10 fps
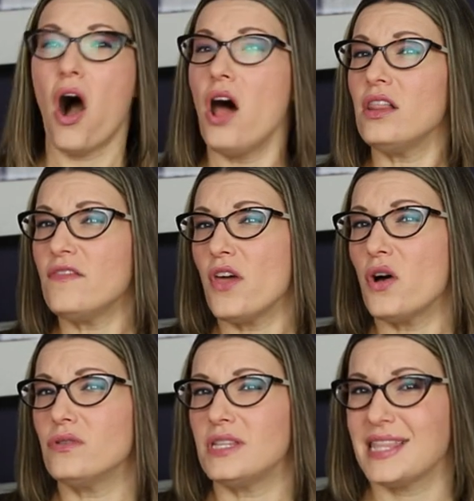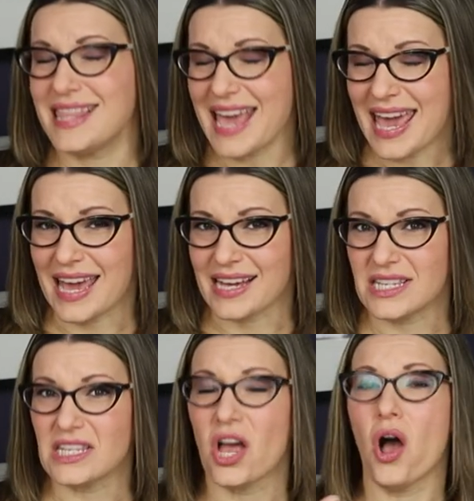All of those
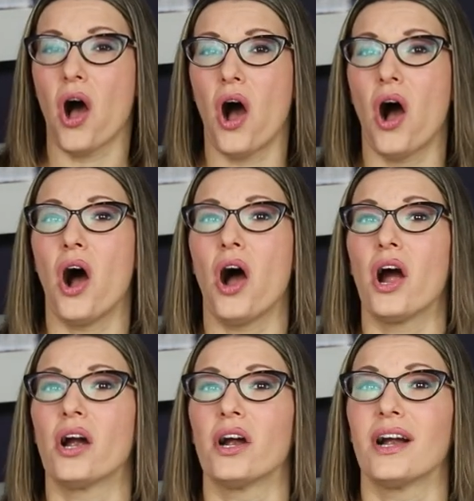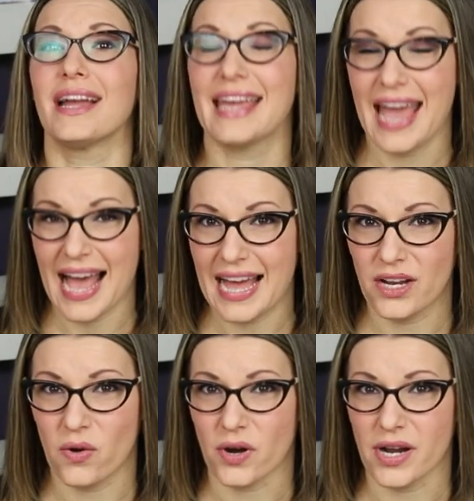things are
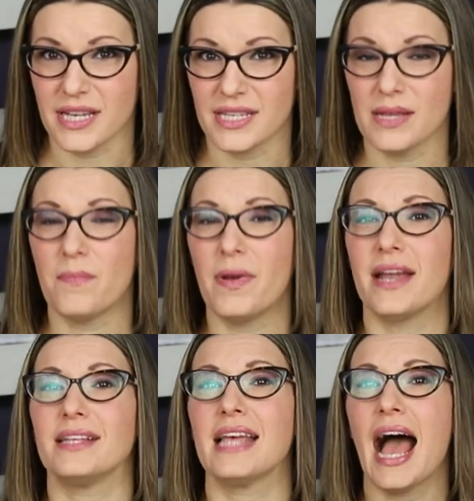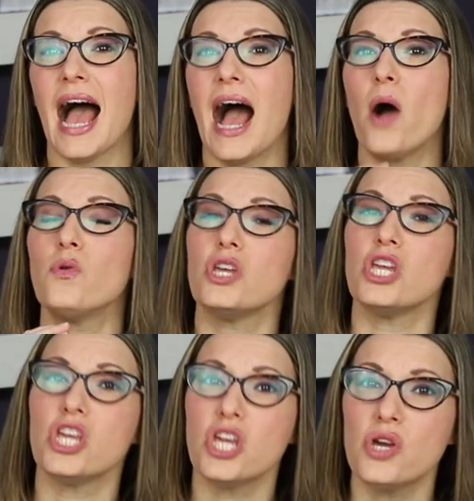categories but it's how
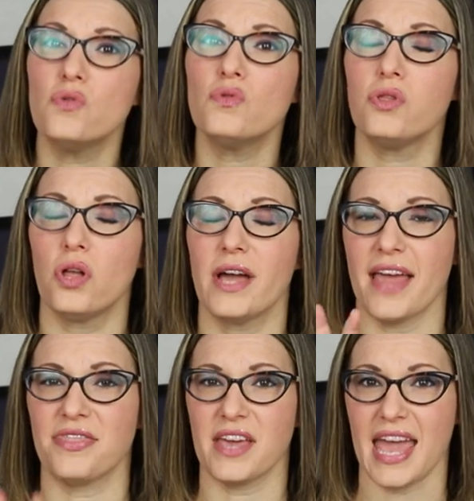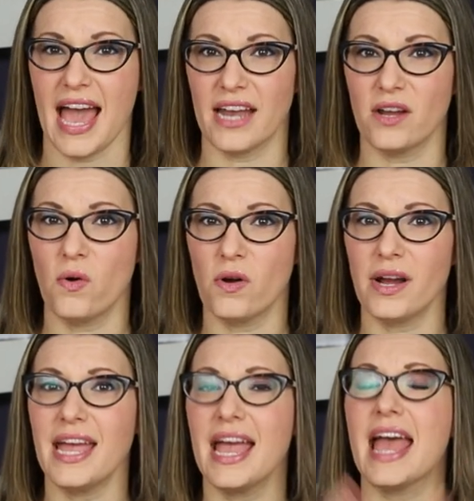you look at the
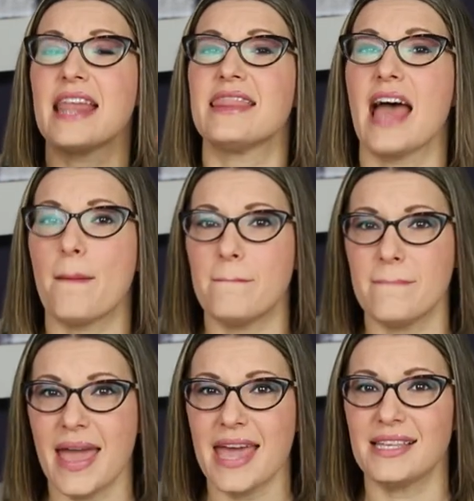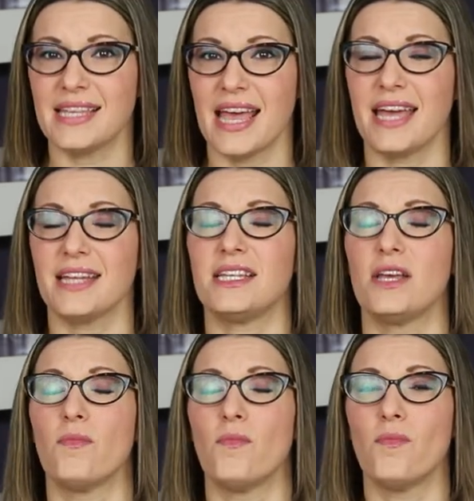category that makes
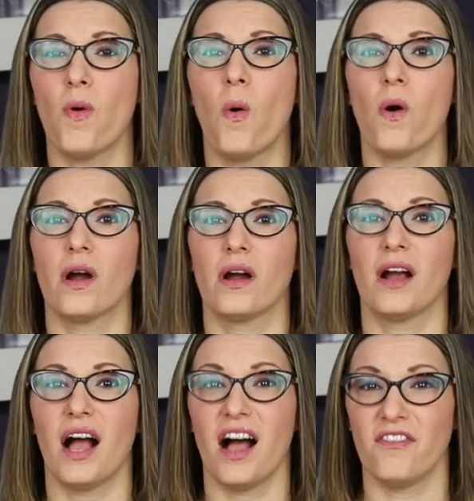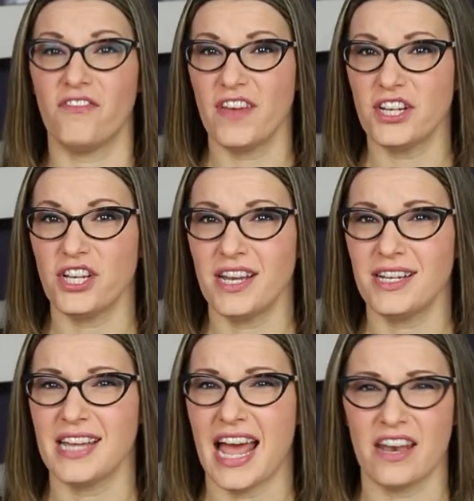it more
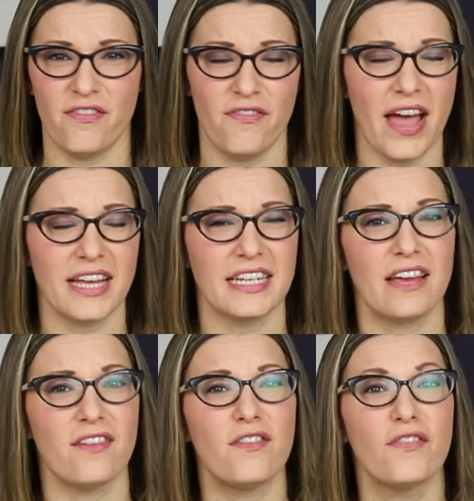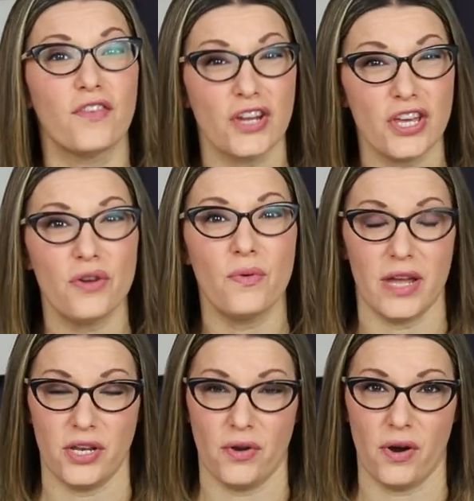efficient and effective for you
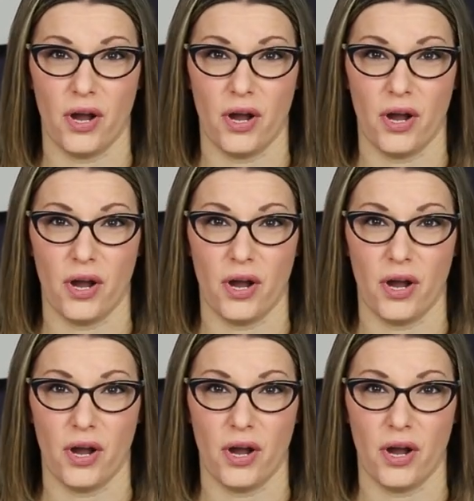in your